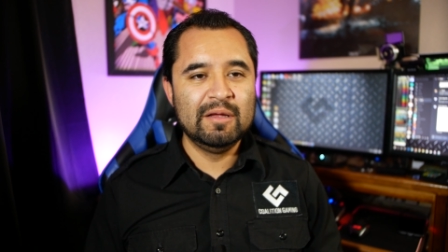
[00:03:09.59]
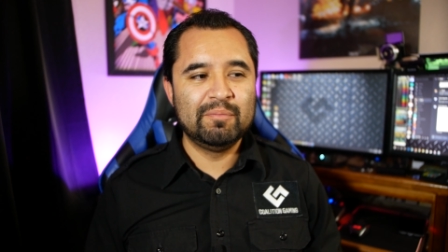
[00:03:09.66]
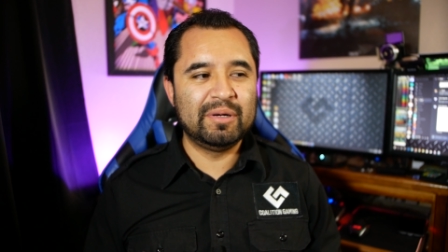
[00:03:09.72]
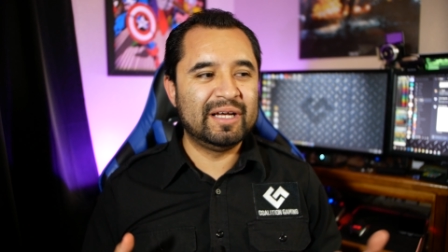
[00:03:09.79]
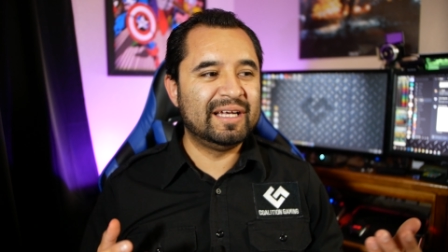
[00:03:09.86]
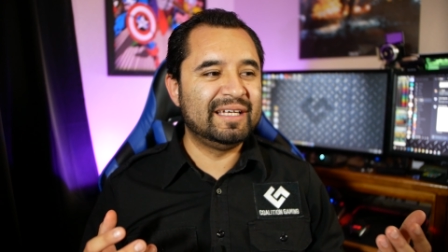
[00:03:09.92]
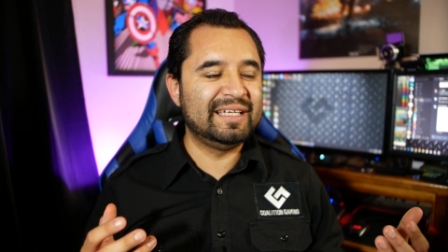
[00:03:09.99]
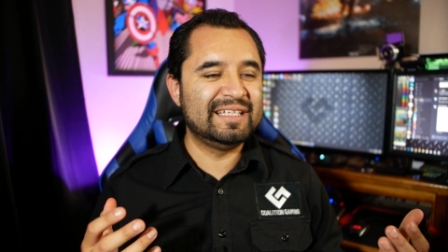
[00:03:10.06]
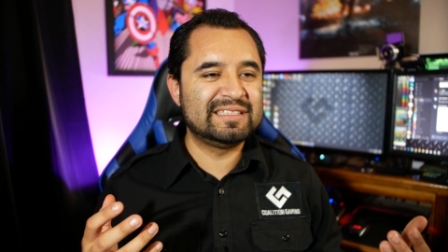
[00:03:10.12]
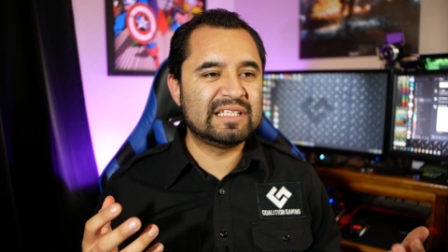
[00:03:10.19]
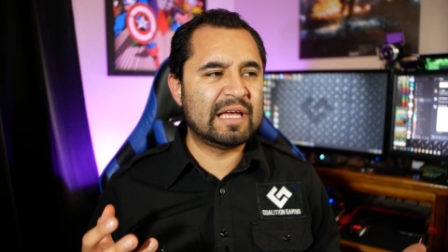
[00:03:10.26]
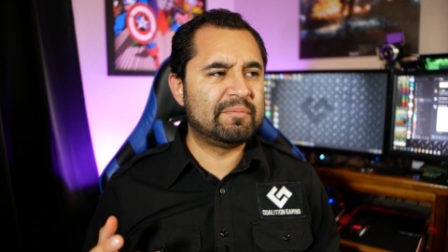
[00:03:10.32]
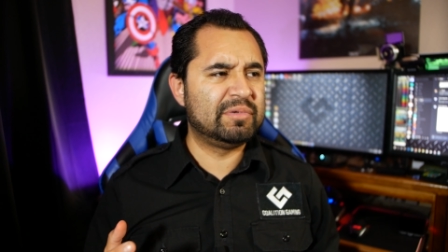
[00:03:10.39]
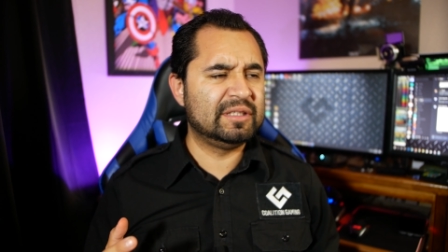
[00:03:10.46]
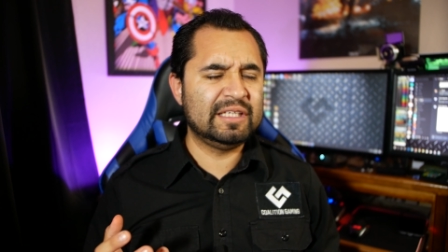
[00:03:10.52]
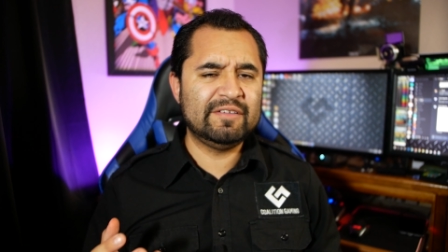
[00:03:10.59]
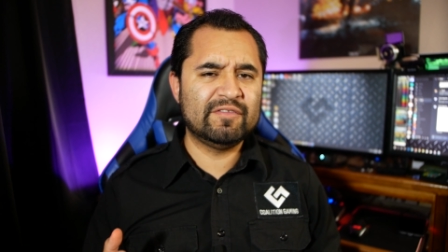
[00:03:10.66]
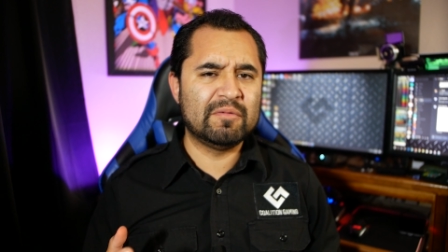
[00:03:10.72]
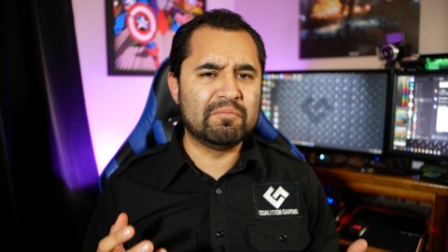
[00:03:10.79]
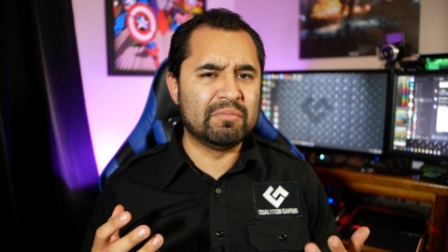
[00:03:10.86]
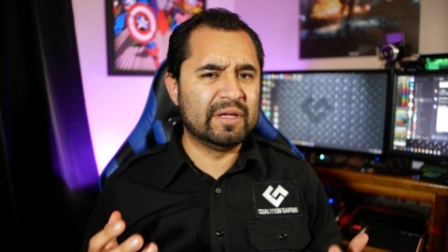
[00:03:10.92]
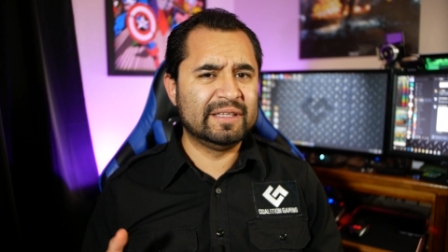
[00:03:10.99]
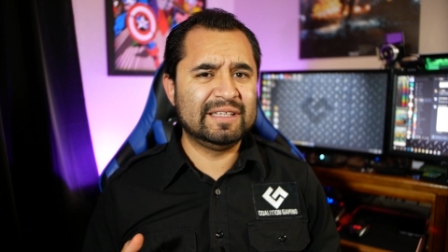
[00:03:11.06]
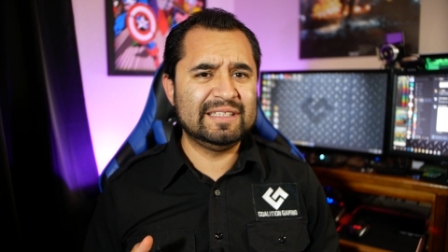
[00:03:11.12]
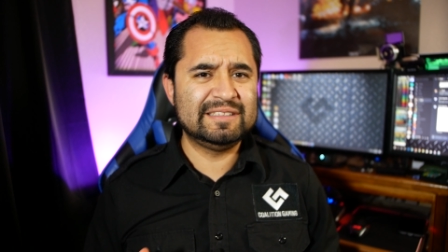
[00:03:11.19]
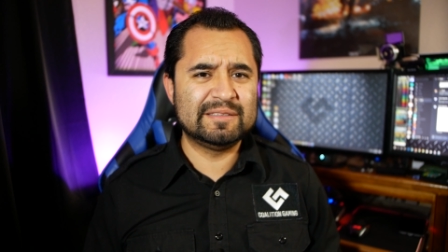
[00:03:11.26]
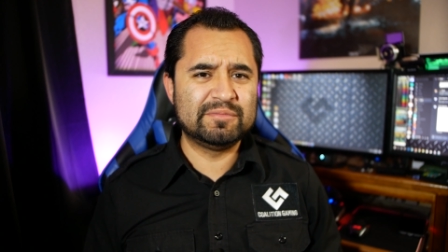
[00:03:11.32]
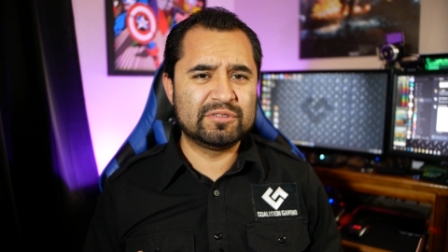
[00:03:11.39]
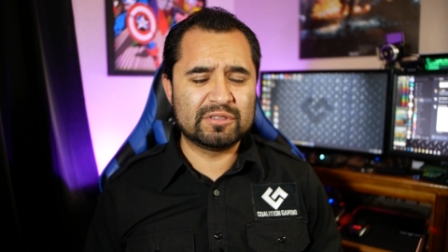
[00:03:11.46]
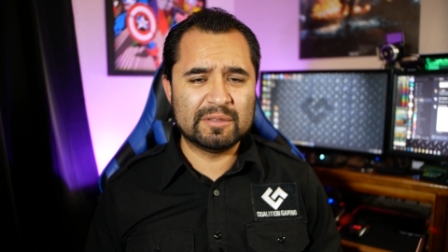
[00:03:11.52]
but it's, I believe, a monthly
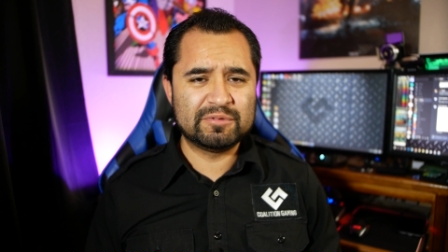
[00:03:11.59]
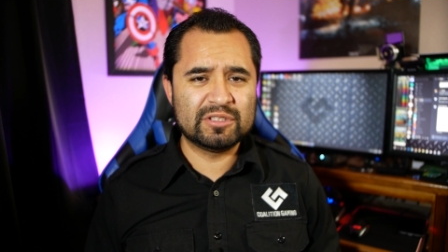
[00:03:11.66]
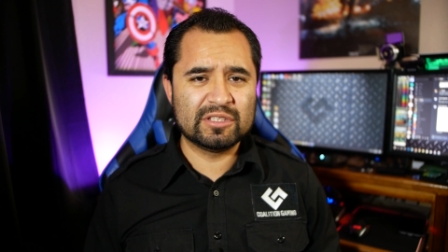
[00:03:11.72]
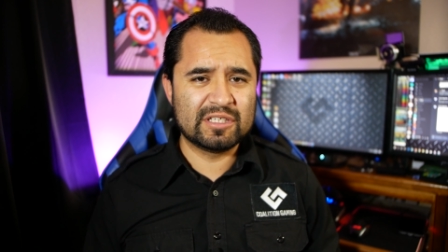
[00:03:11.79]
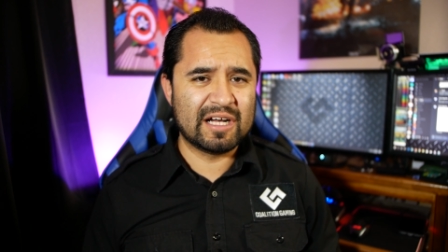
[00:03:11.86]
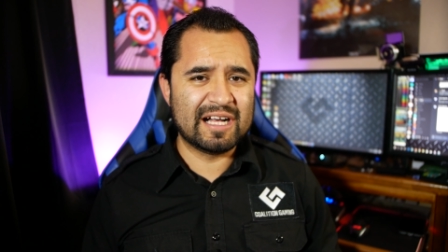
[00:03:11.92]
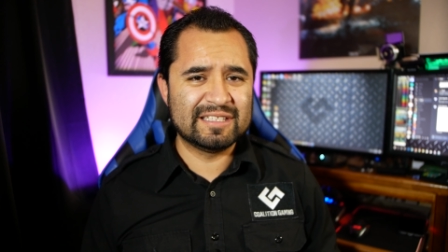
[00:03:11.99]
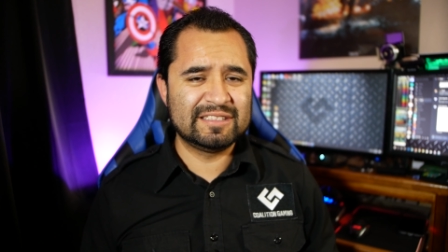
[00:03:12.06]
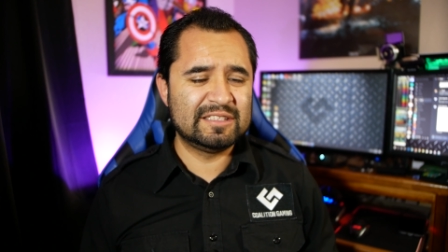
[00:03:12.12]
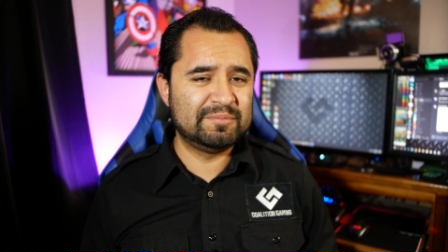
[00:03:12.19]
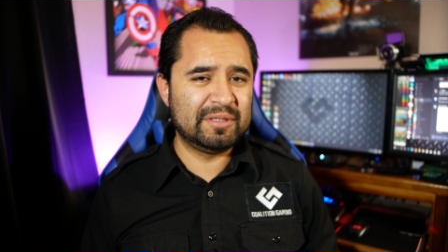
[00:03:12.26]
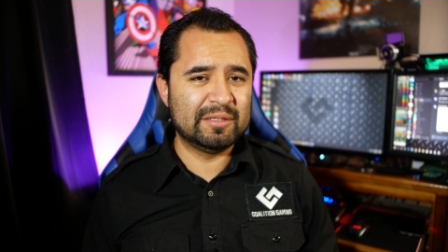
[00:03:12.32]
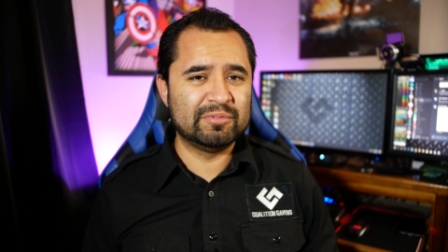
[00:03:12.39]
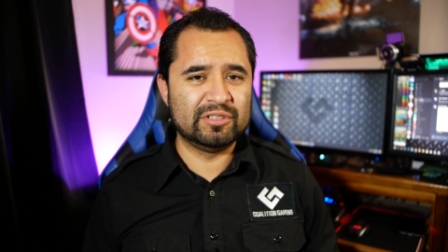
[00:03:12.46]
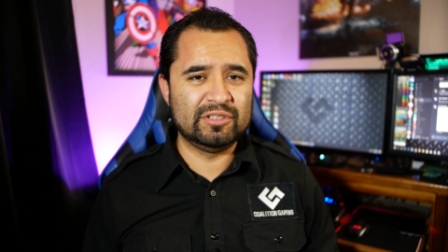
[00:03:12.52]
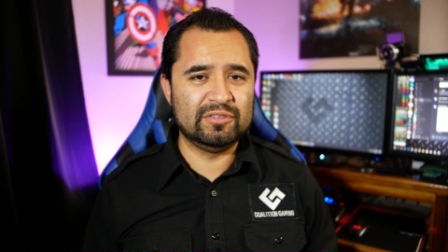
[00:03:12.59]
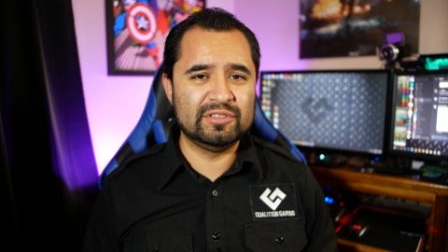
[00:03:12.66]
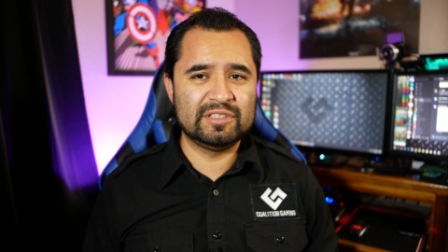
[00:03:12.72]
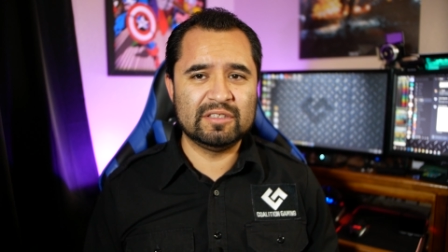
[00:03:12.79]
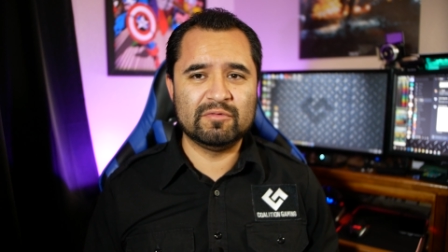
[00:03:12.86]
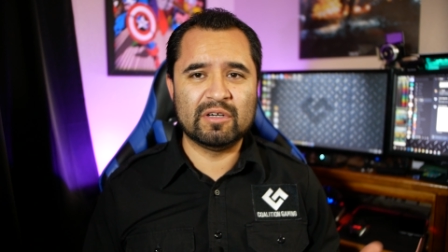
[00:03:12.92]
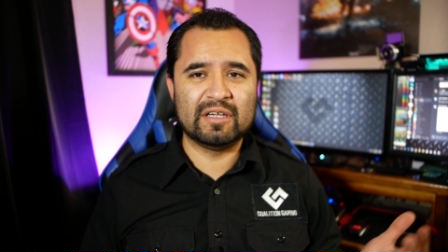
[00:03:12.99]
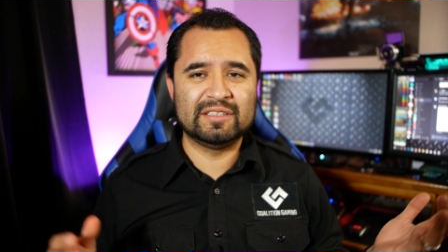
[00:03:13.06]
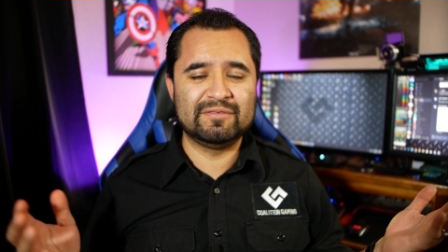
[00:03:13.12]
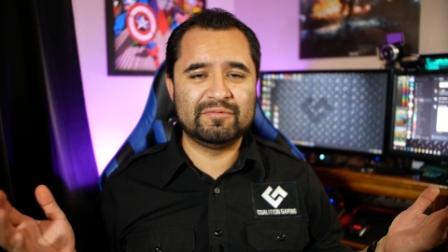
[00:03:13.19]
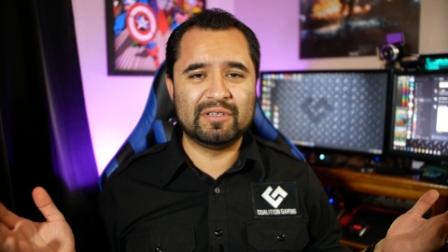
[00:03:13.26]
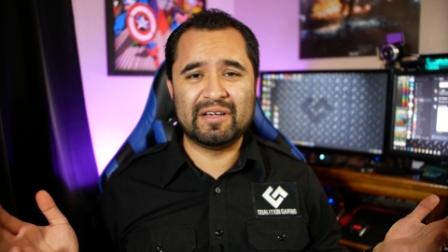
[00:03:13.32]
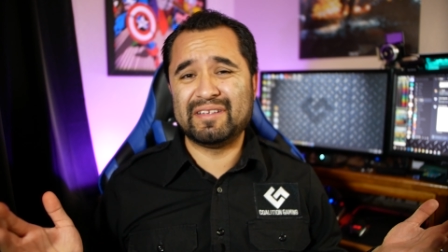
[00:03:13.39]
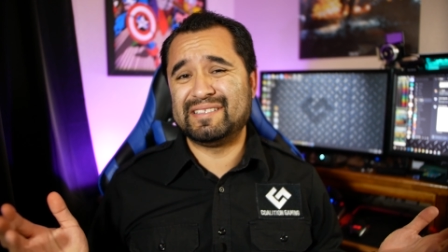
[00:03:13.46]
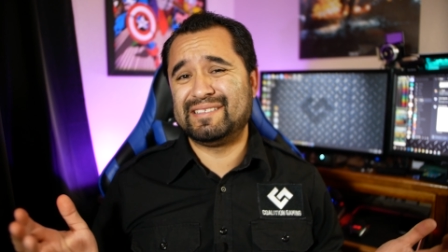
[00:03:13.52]
subscription cost to be able to use it,
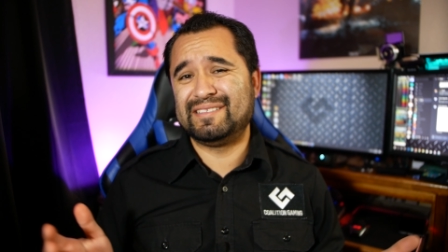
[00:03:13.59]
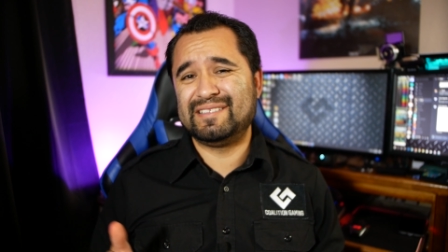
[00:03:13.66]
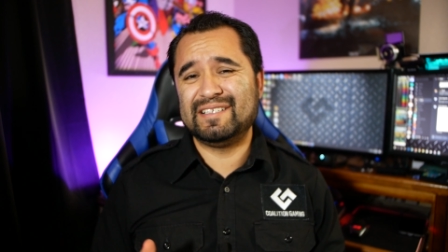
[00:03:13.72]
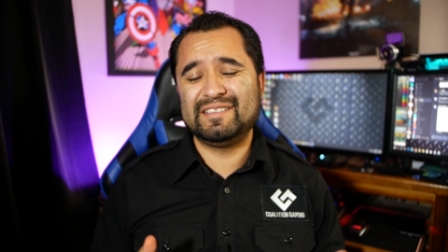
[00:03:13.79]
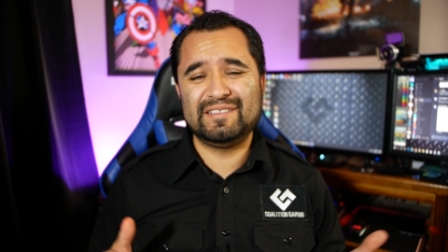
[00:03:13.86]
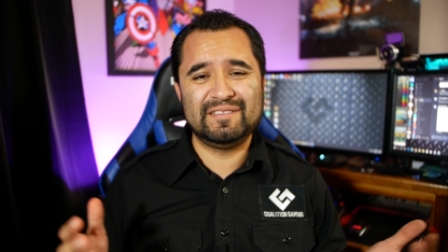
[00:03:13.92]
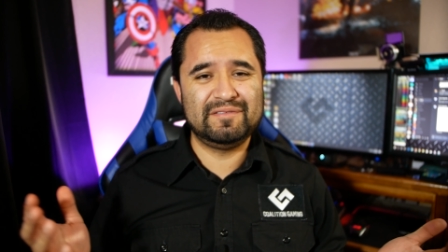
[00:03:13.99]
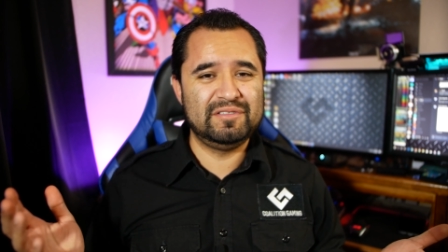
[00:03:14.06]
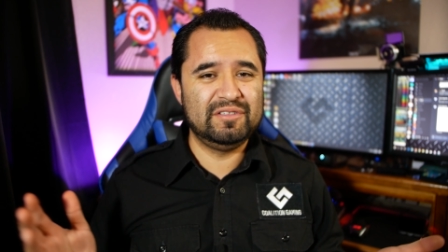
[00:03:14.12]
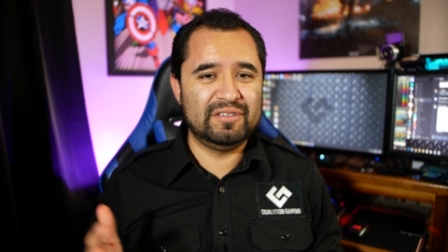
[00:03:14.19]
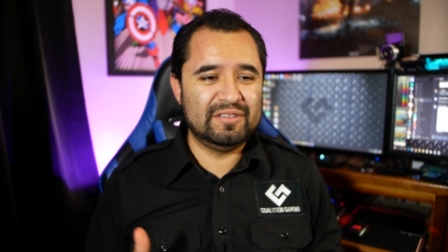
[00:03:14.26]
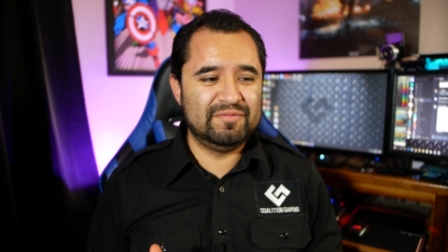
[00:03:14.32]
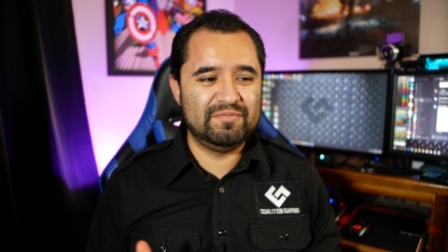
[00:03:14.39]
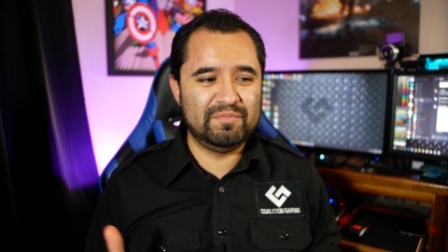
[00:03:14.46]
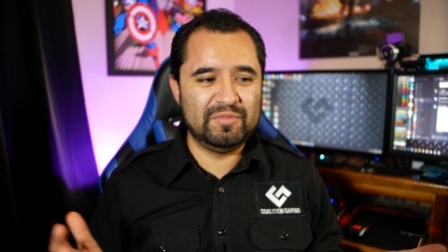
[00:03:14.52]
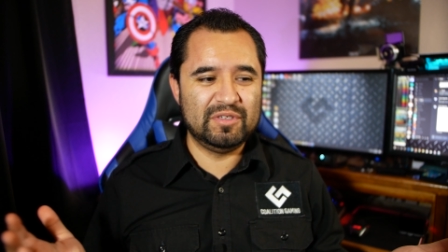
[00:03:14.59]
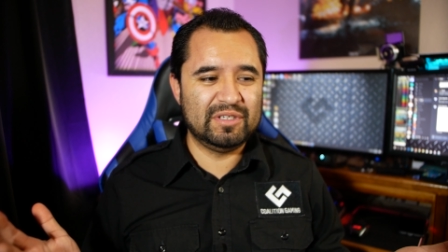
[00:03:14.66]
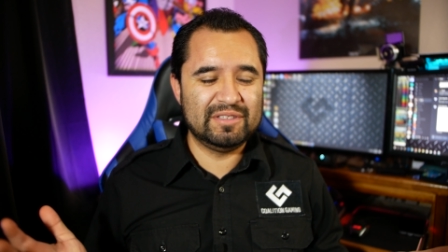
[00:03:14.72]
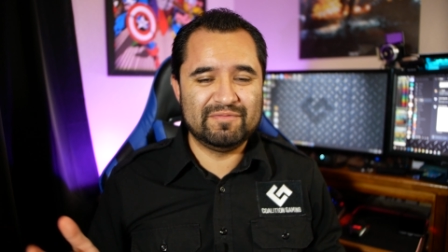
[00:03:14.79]
whereas this, you can